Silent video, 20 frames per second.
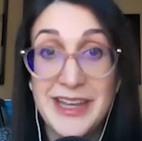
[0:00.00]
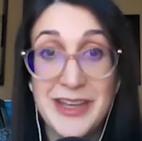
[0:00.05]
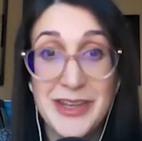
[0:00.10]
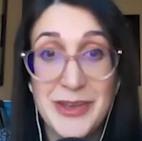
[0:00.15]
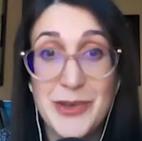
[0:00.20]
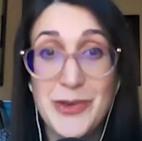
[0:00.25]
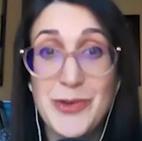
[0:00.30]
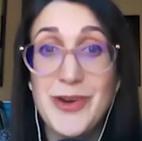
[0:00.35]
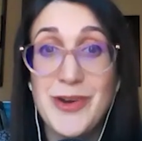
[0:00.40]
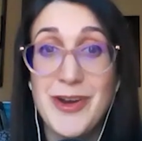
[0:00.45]

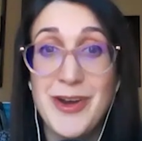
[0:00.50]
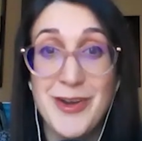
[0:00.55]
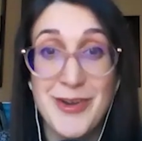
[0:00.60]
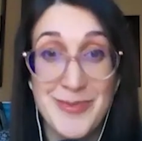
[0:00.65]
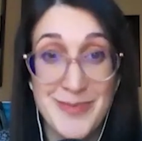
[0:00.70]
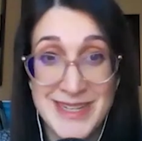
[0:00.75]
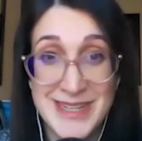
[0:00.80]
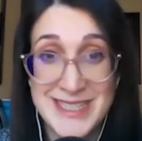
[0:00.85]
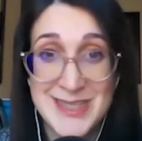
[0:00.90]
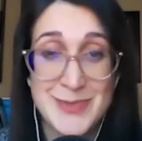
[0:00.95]
You are
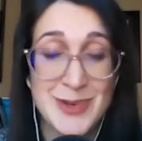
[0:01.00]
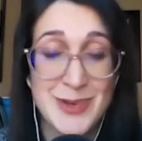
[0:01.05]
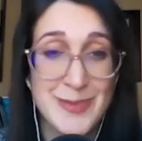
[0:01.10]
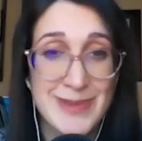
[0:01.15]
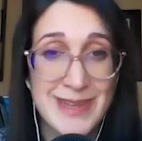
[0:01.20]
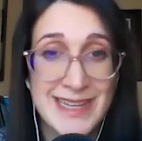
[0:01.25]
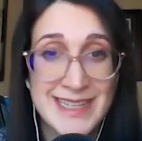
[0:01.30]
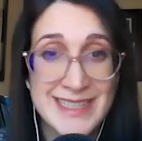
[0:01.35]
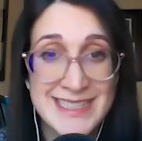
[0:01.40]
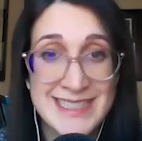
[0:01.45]
much more
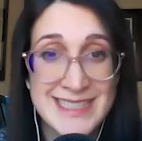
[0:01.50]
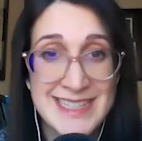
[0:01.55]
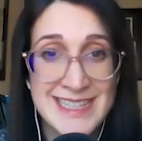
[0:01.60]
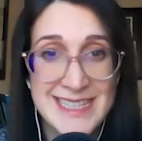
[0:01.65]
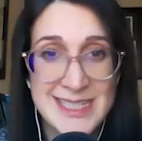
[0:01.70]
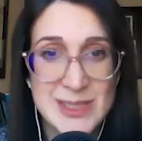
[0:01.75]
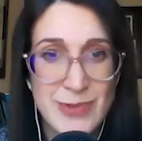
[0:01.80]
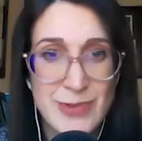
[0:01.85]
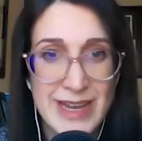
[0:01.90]
plugged into this.